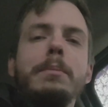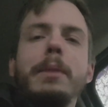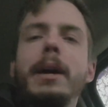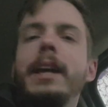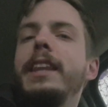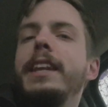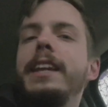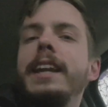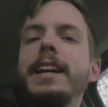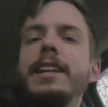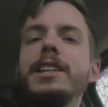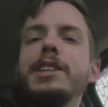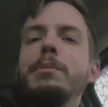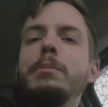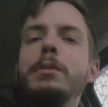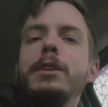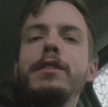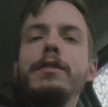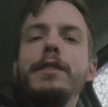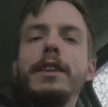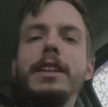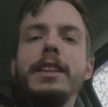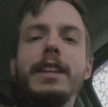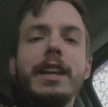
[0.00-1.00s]
By the next
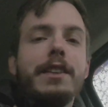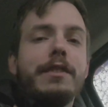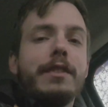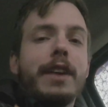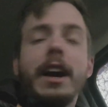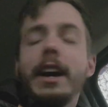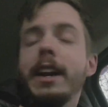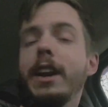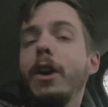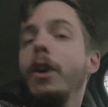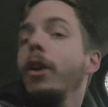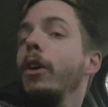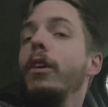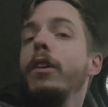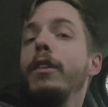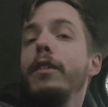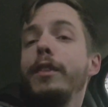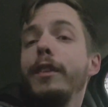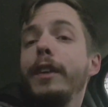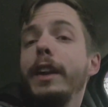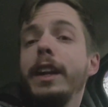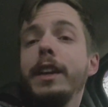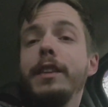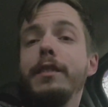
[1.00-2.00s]
movie, they've got a whole
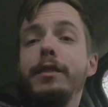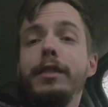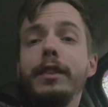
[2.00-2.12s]
freaking